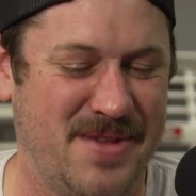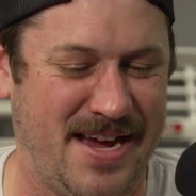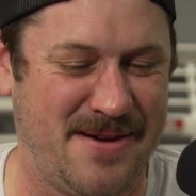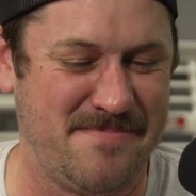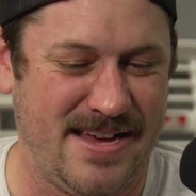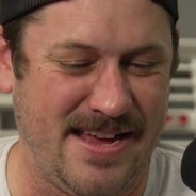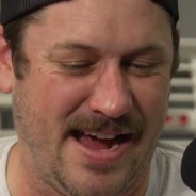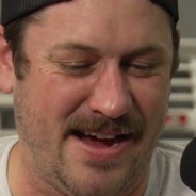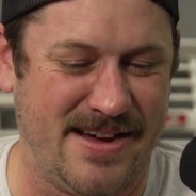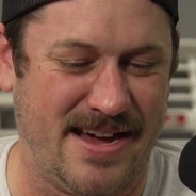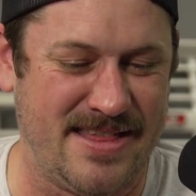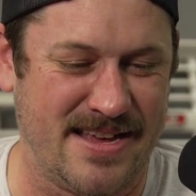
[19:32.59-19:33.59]

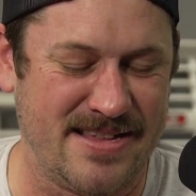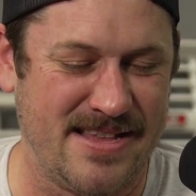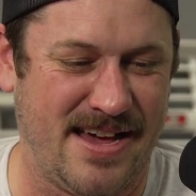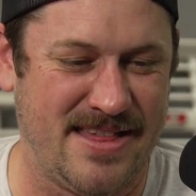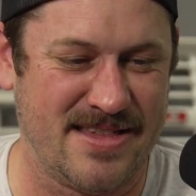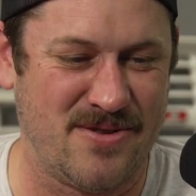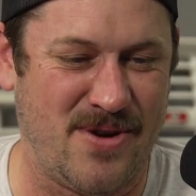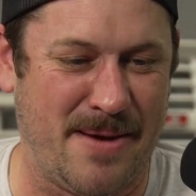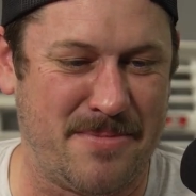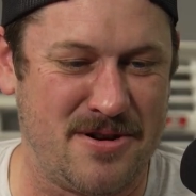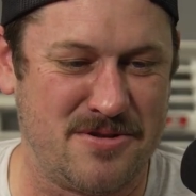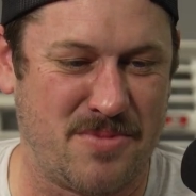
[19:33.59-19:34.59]
yeah. I think the
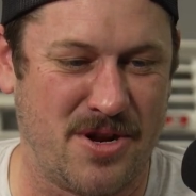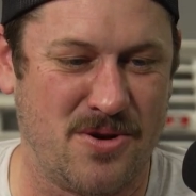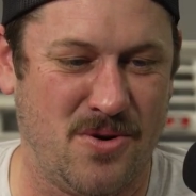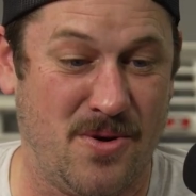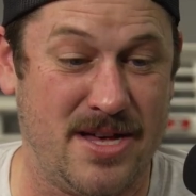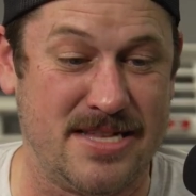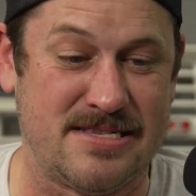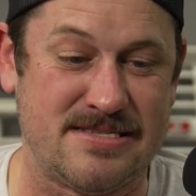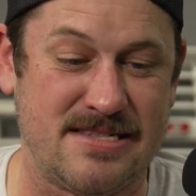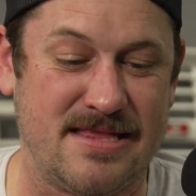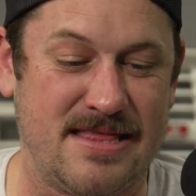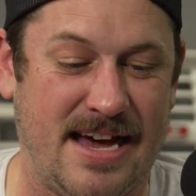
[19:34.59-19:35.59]
Raptor is pretty cool.
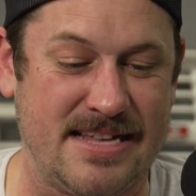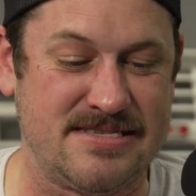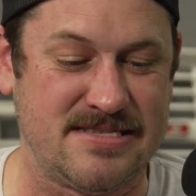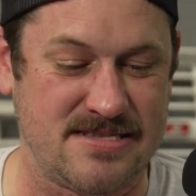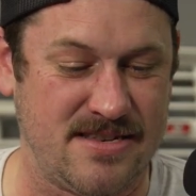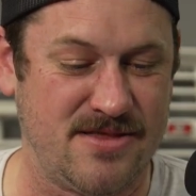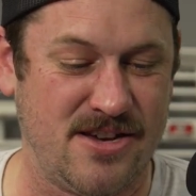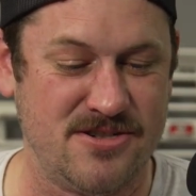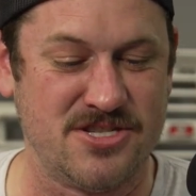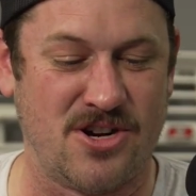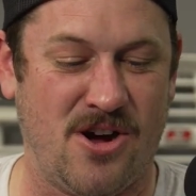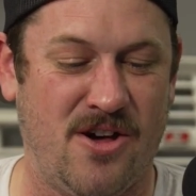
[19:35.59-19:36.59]

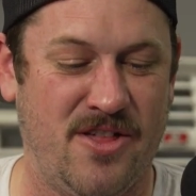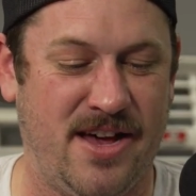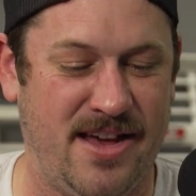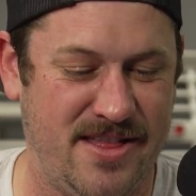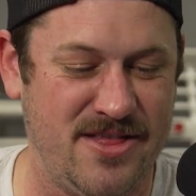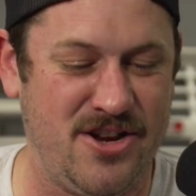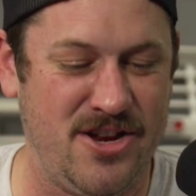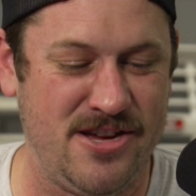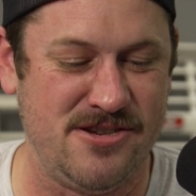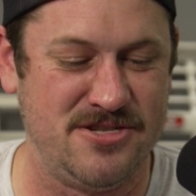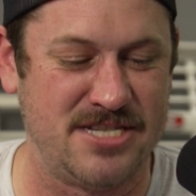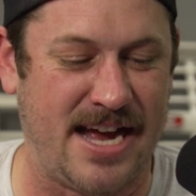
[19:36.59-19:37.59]
Those are all the
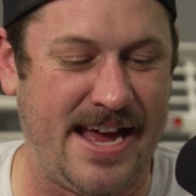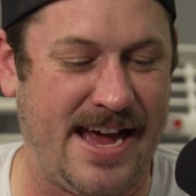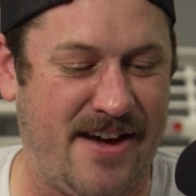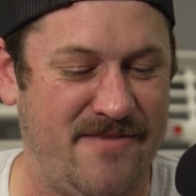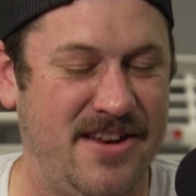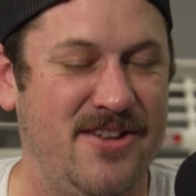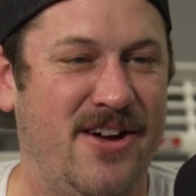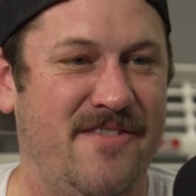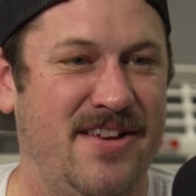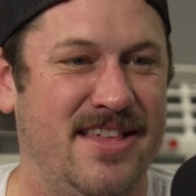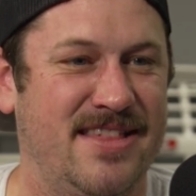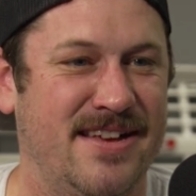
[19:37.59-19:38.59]
news I have. Did you
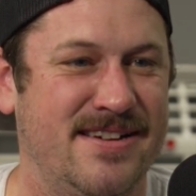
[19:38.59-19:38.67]
have anything